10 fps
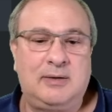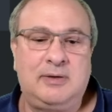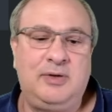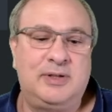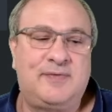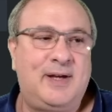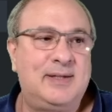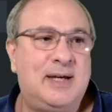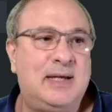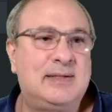Unit's
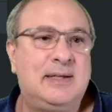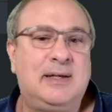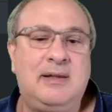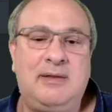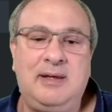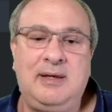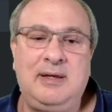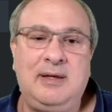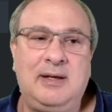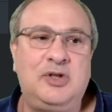fantastic.
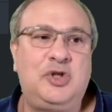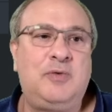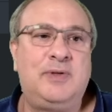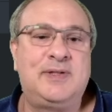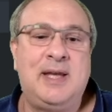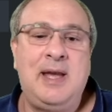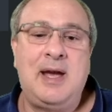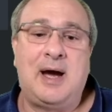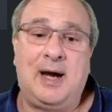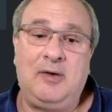The issue is
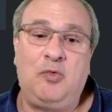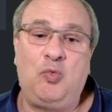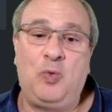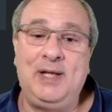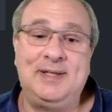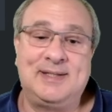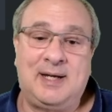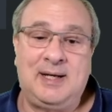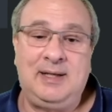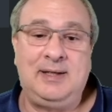I
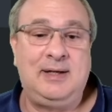redesigned